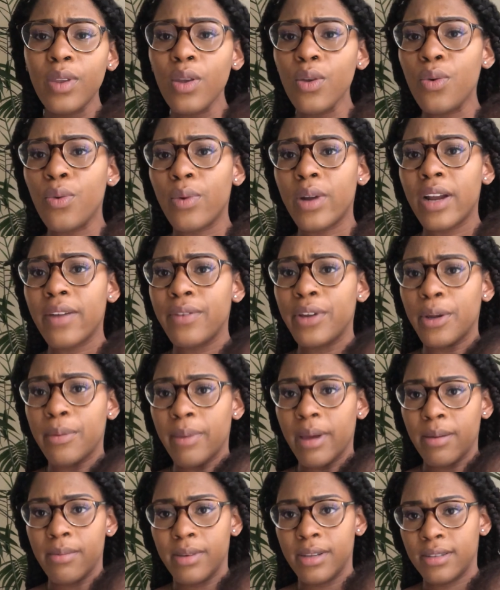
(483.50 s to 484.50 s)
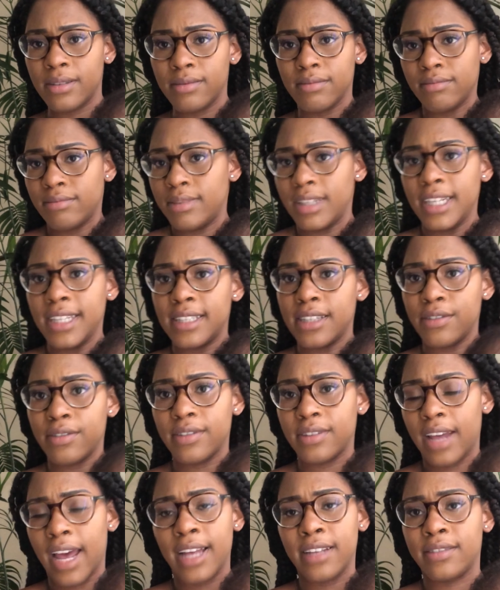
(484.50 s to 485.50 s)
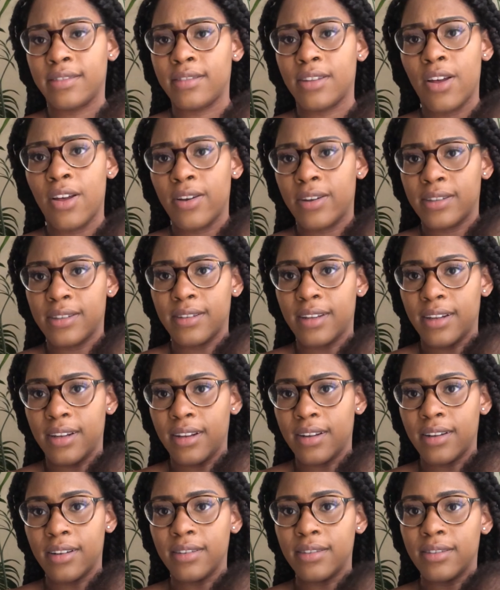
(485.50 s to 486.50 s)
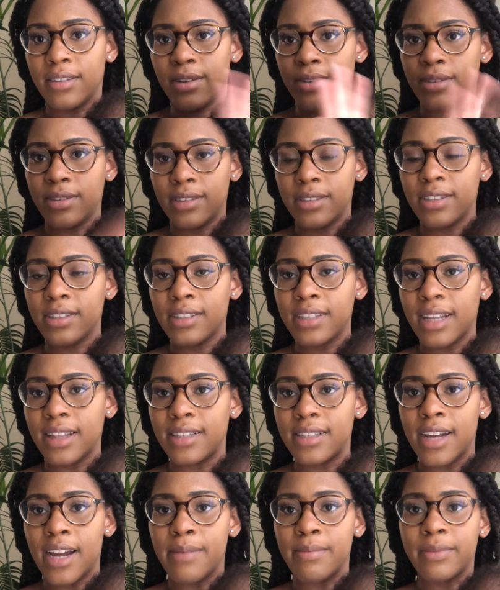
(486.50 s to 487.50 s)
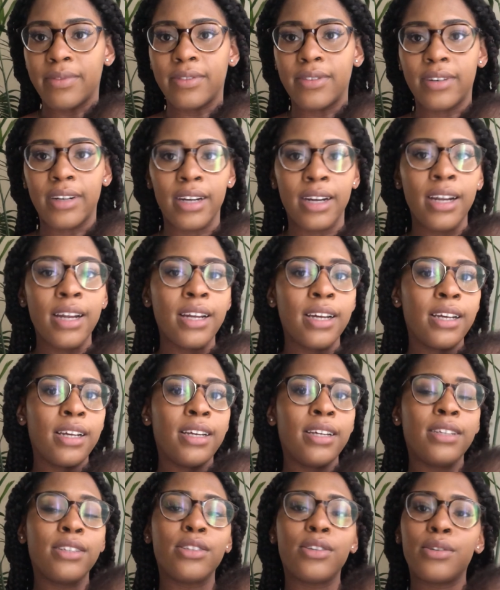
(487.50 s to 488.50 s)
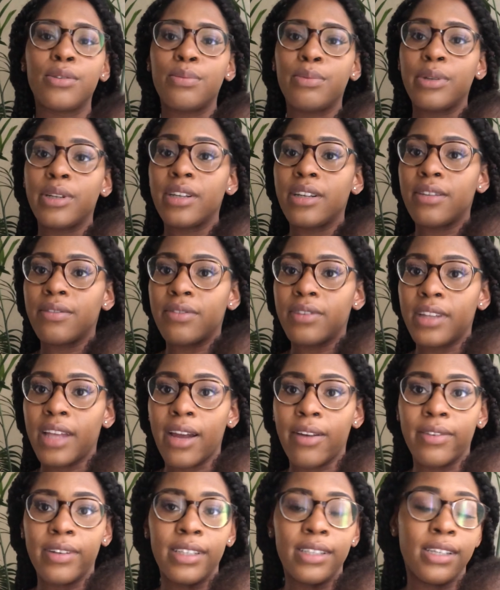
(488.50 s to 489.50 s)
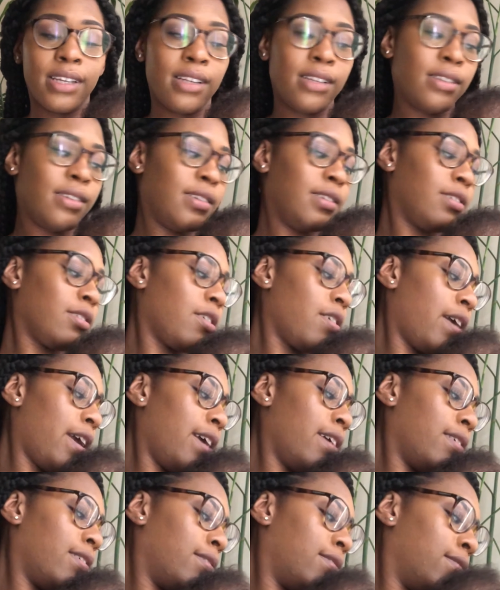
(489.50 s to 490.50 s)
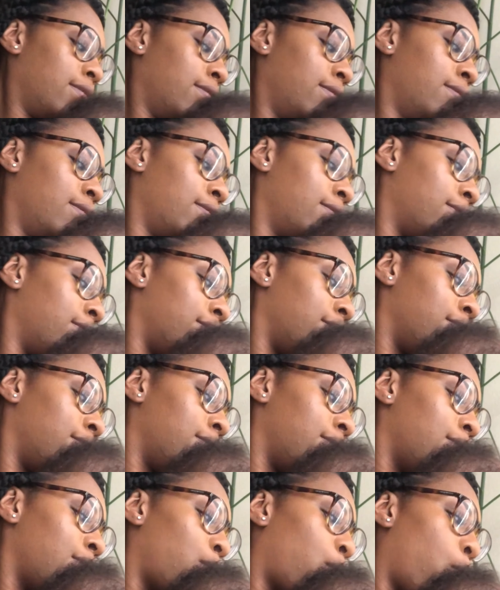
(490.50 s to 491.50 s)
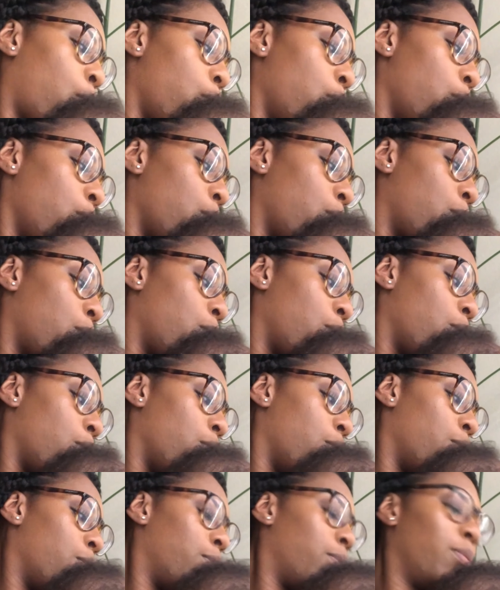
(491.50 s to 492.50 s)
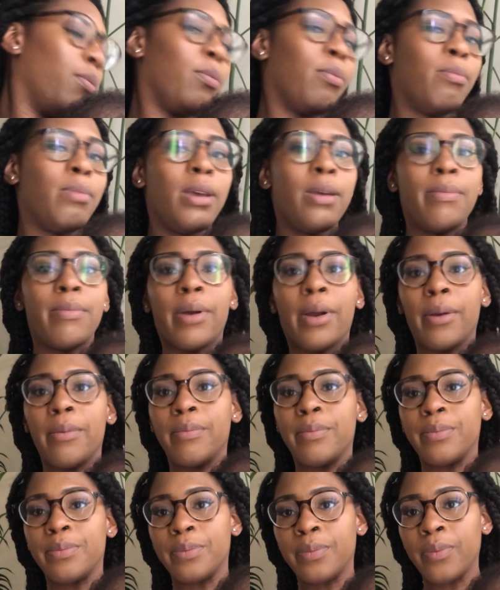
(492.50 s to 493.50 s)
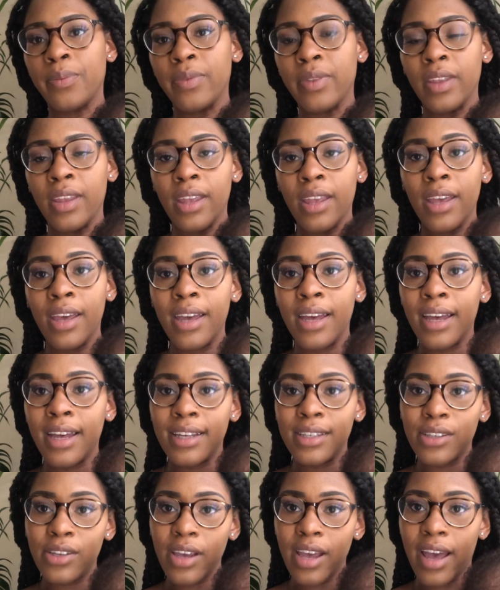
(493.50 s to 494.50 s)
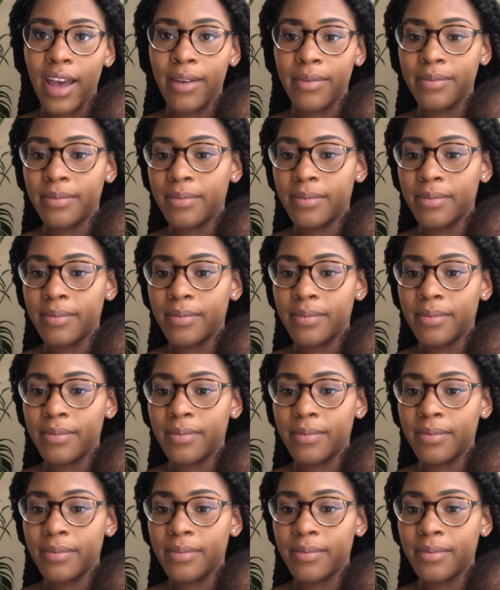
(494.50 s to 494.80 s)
whatever your baby needs, as long as they need it, you know, you can just set the timer for. So it's pretty good for that reason. It's great. Oh, big burp. So yeah,